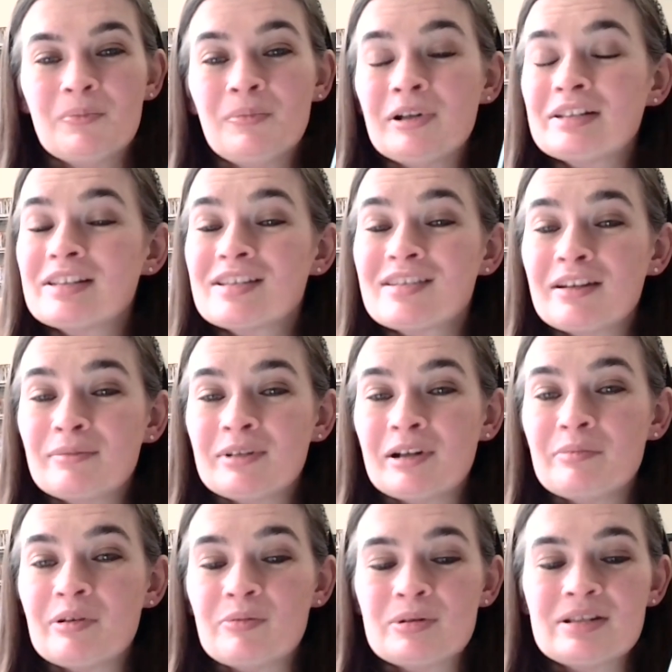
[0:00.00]
but at the same
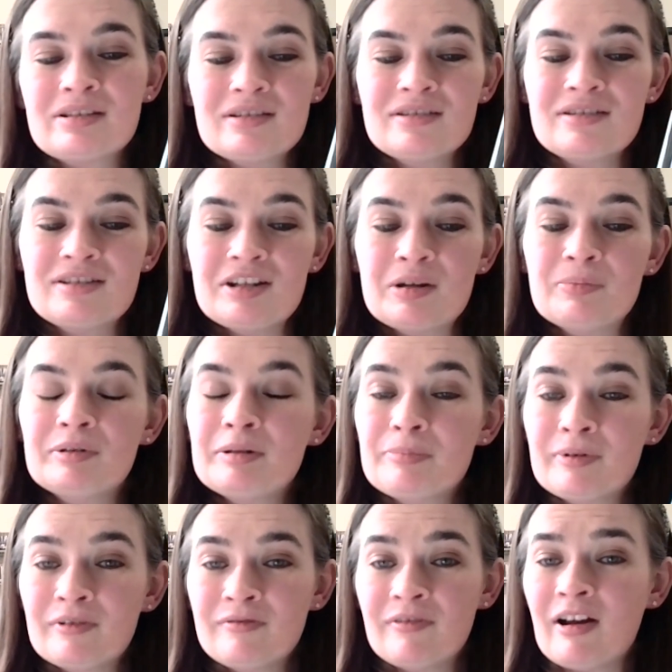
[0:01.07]
time, it was deeply
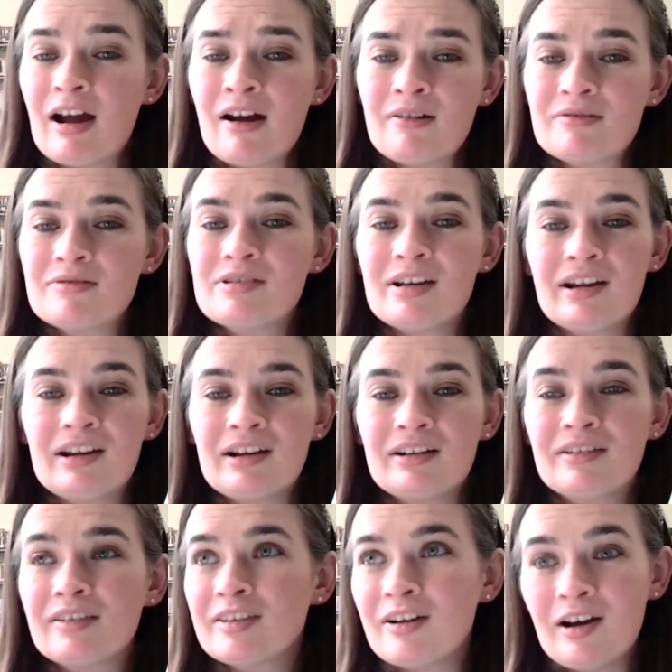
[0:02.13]
profound
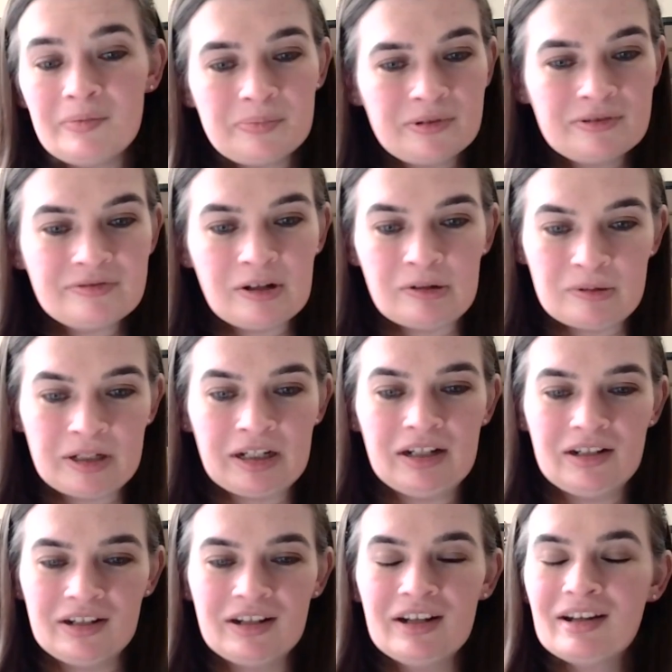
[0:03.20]
and thought
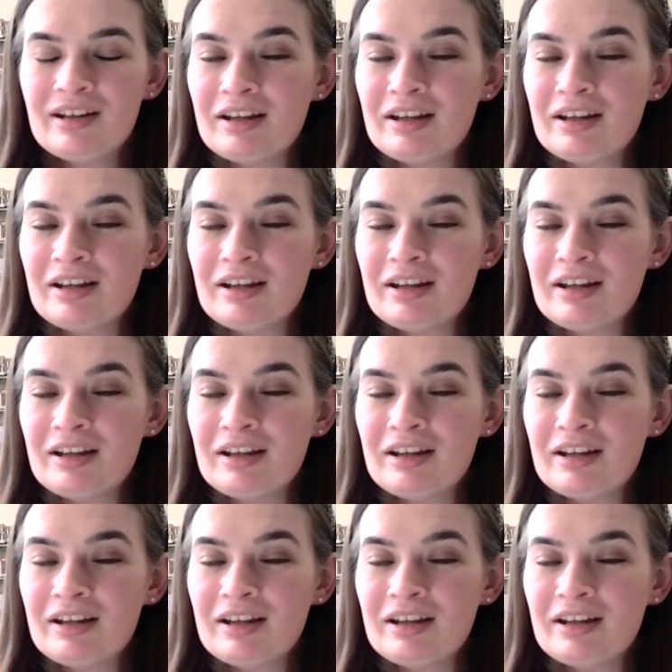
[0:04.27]
provoking.